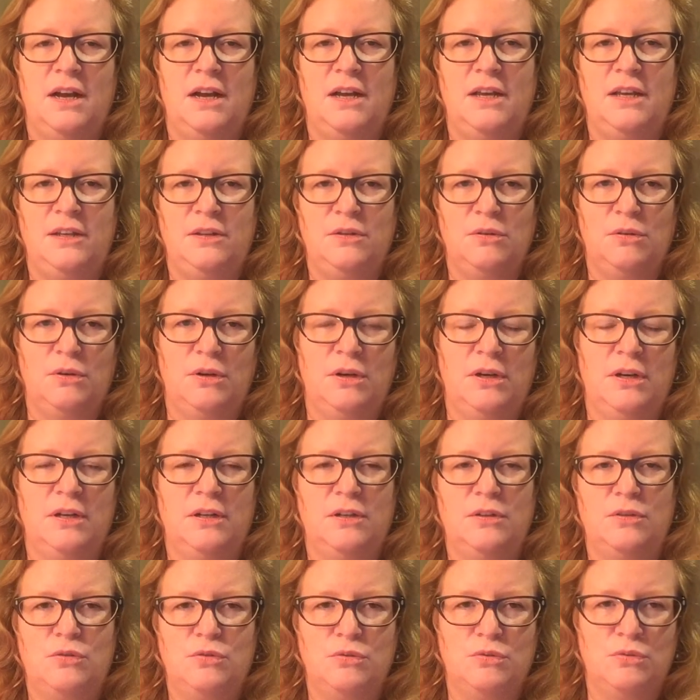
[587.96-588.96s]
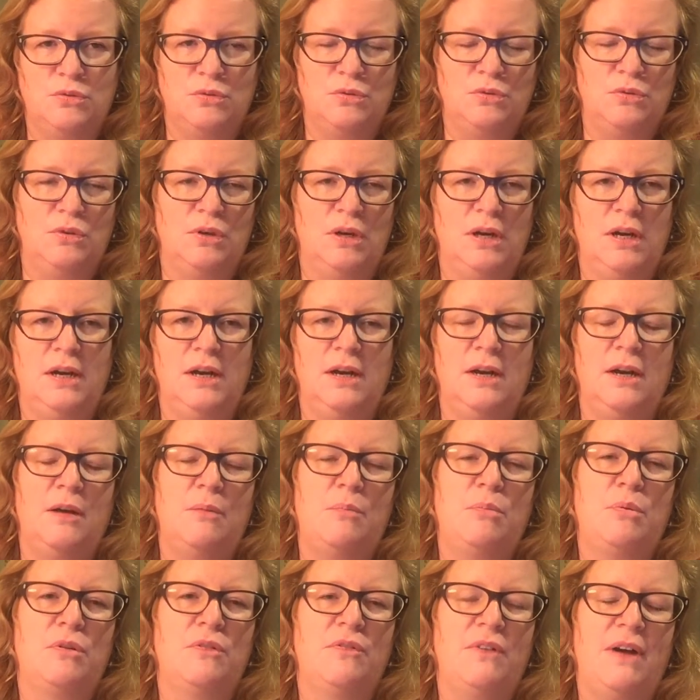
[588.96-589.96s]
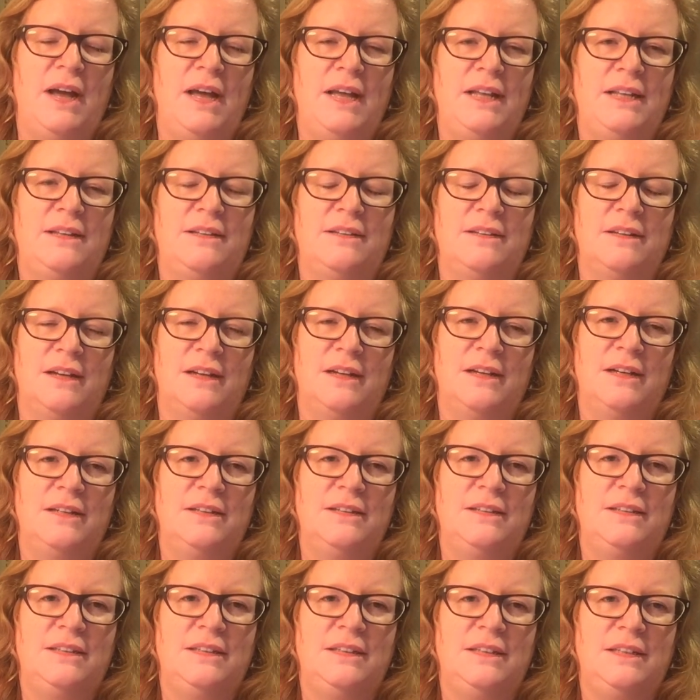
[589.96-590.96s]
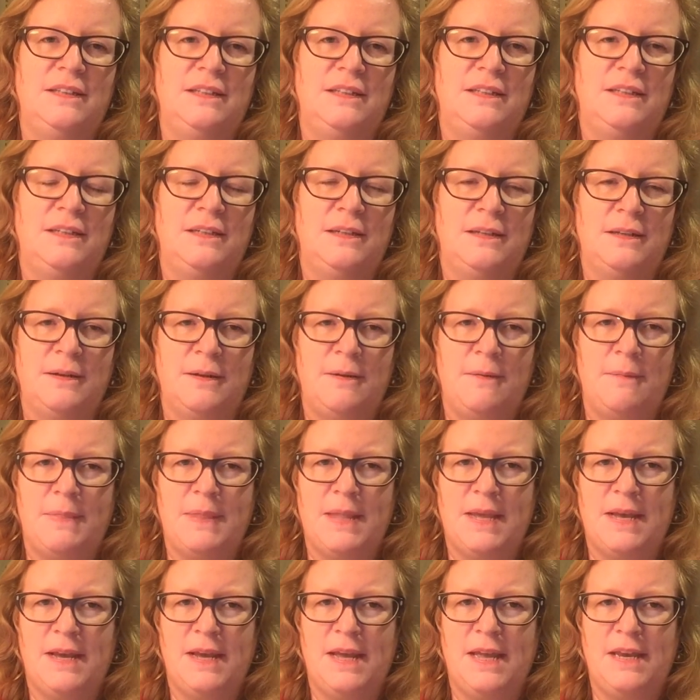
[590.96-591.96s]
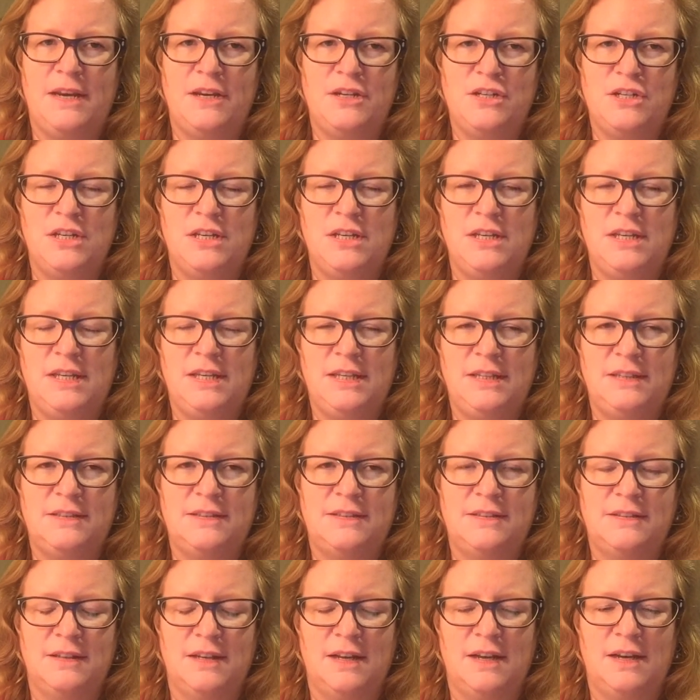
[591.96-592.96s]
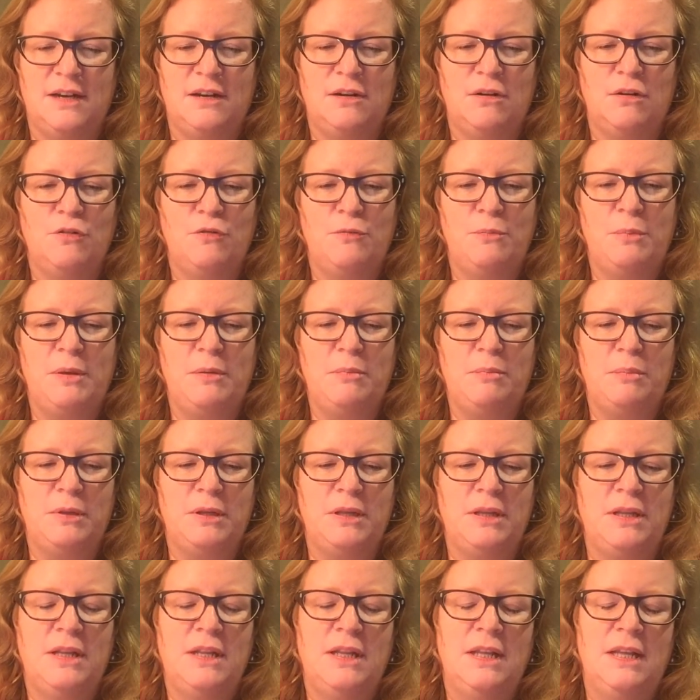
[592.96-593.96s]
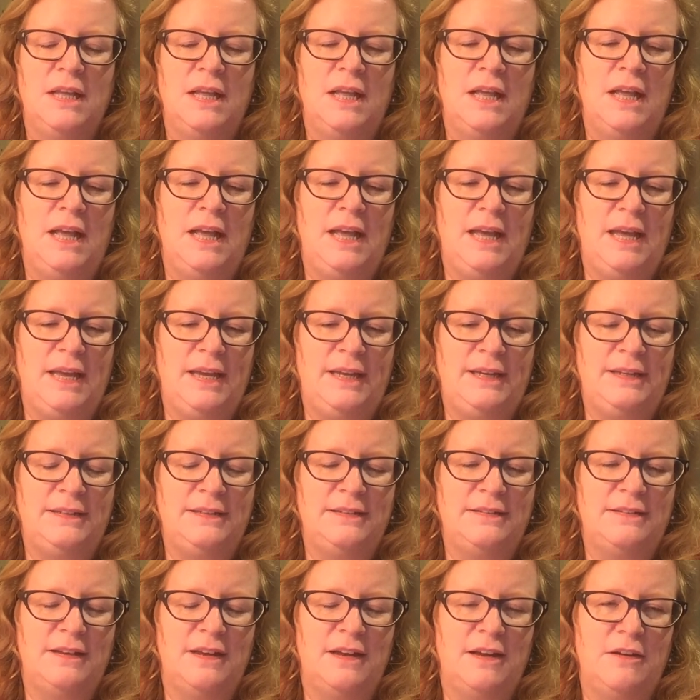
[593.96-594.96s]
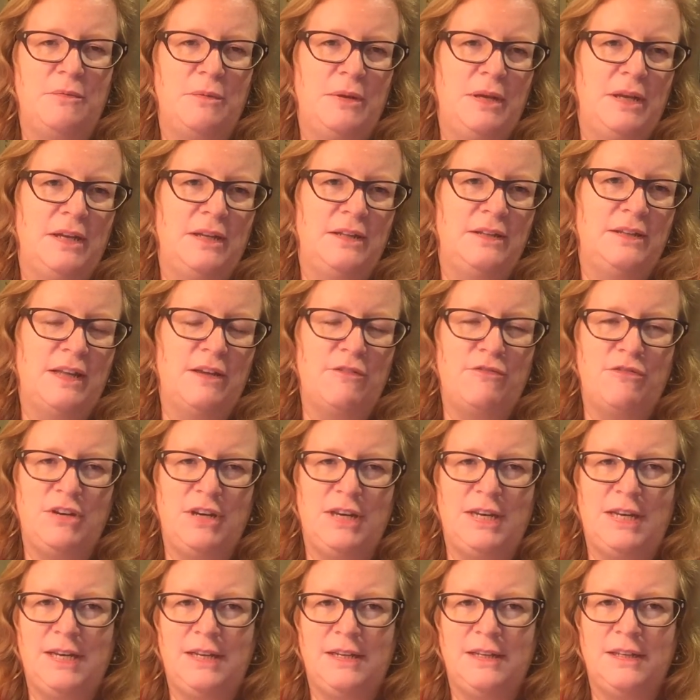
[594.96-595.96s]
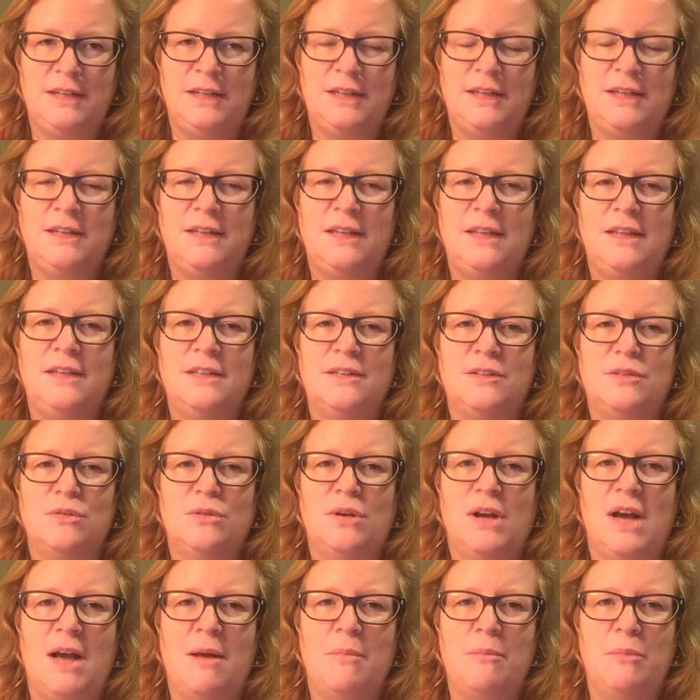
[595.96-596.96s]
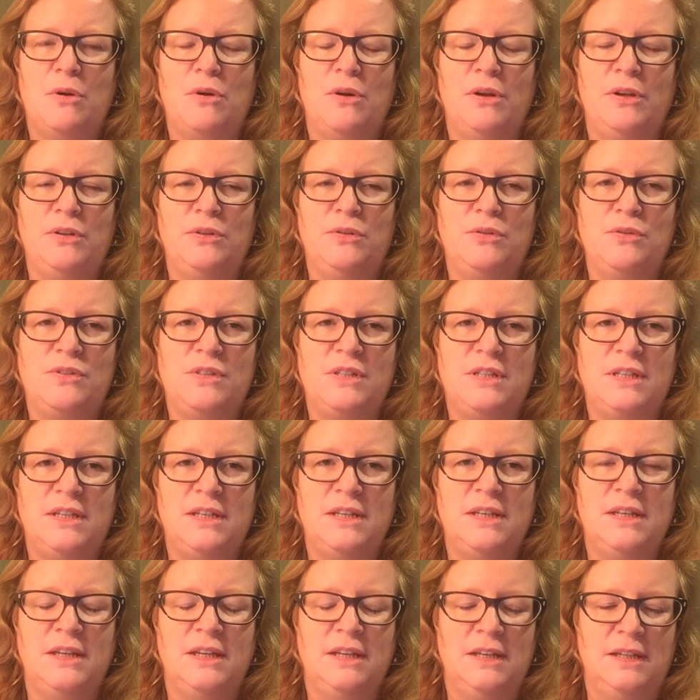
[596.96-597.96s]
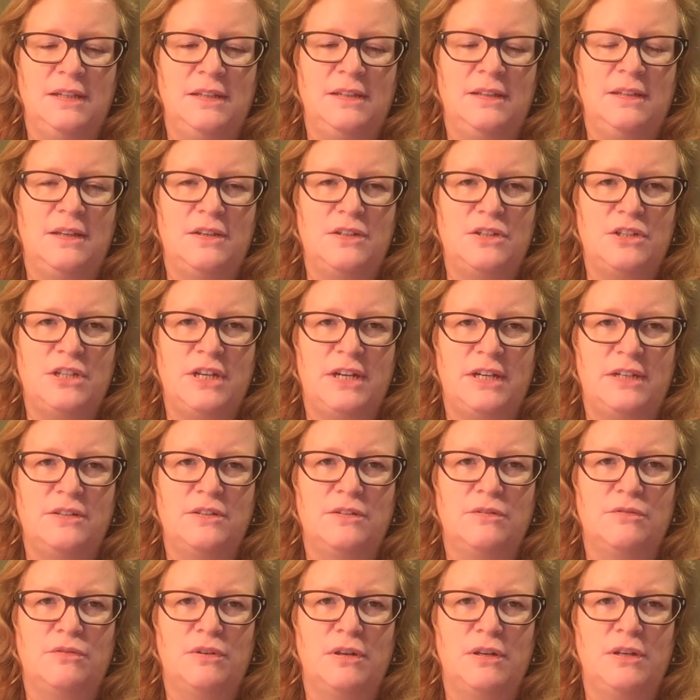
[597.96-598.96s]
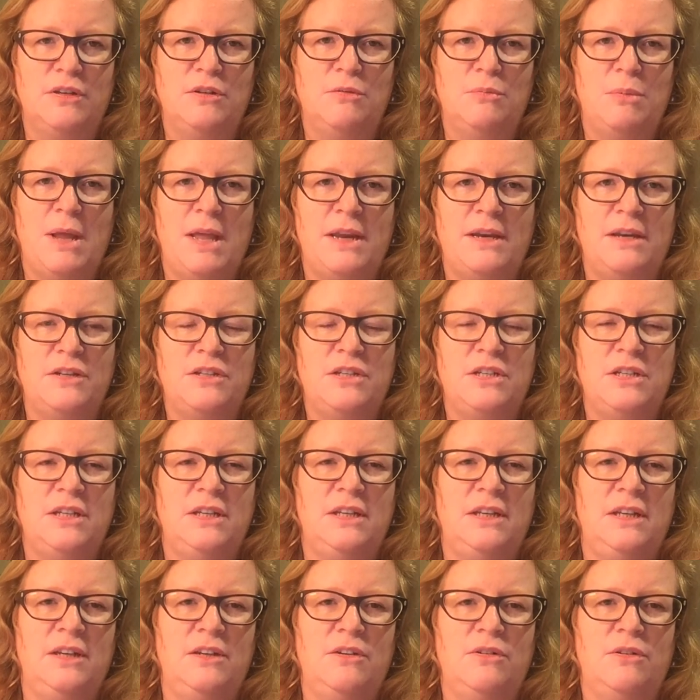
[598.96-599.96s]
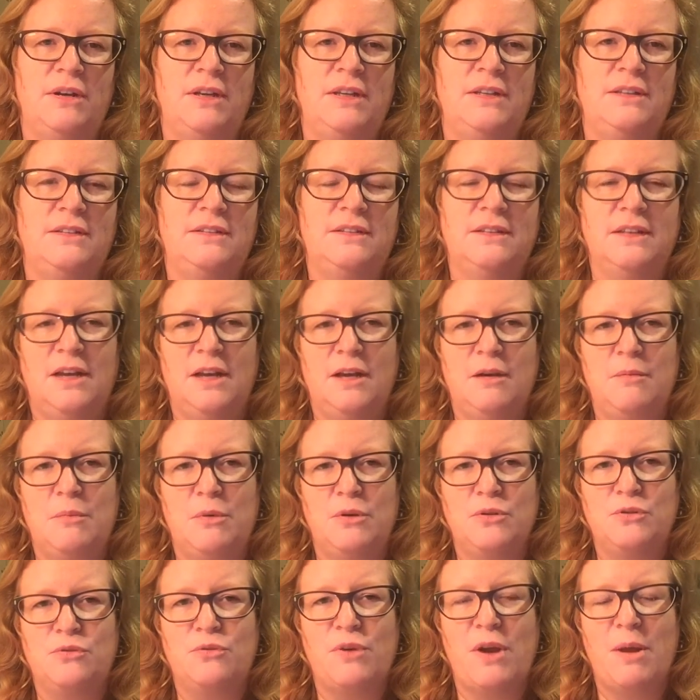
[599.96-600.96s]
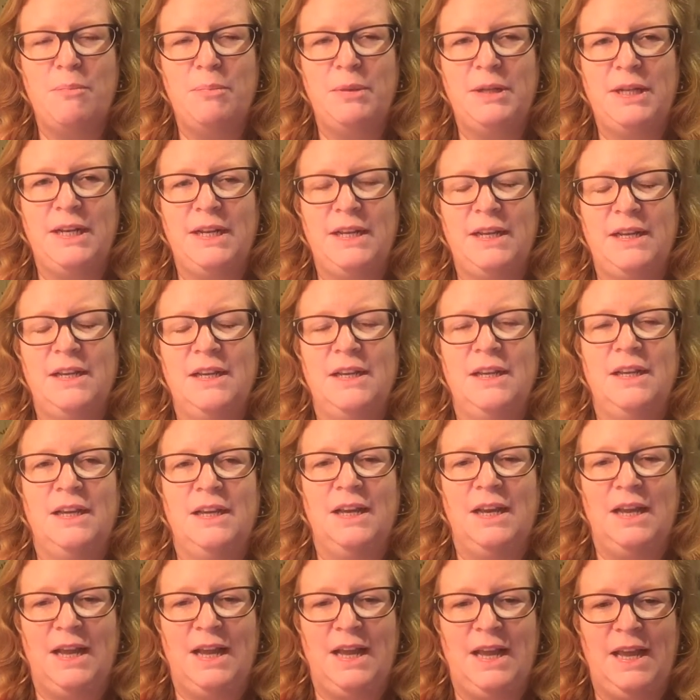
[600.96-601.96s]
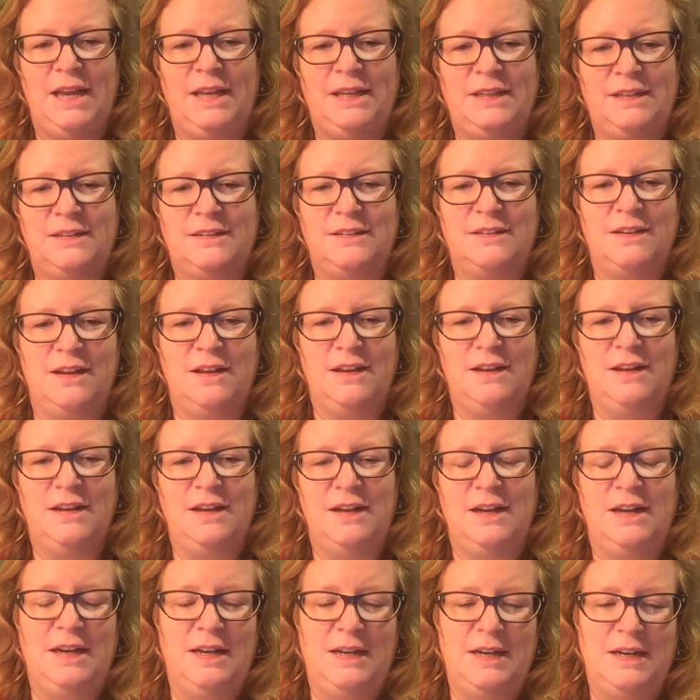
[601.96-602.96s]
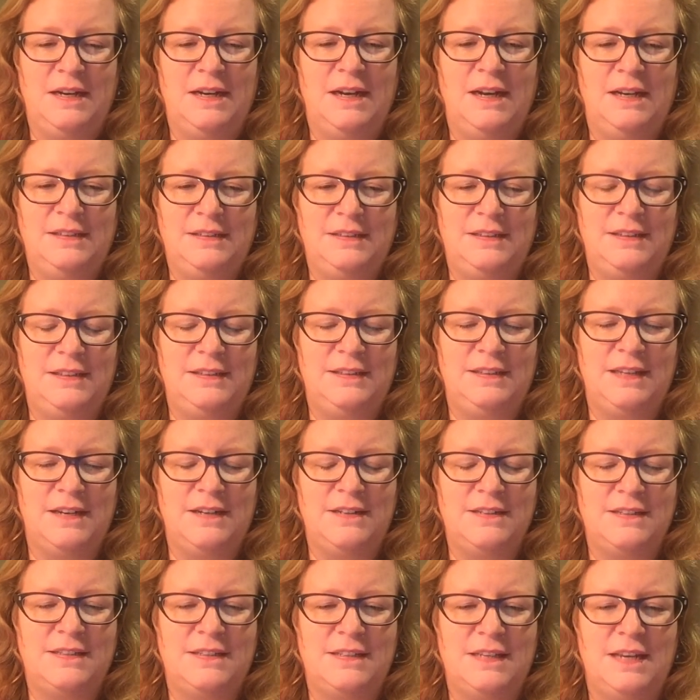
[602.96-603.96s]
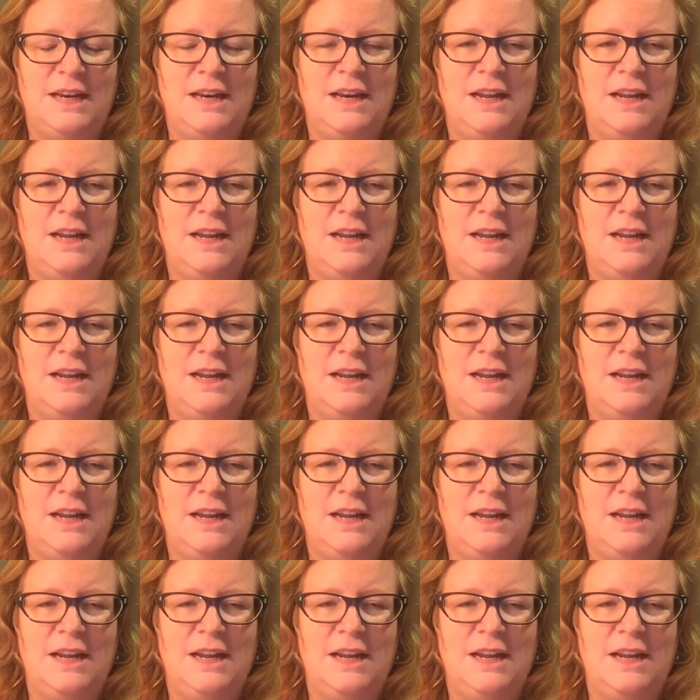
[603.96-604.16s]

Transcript: in order to provide the energy needs of people. and we are definitely in the years to come going to see the shares of renewable energy increase most rapidly. And I think there is still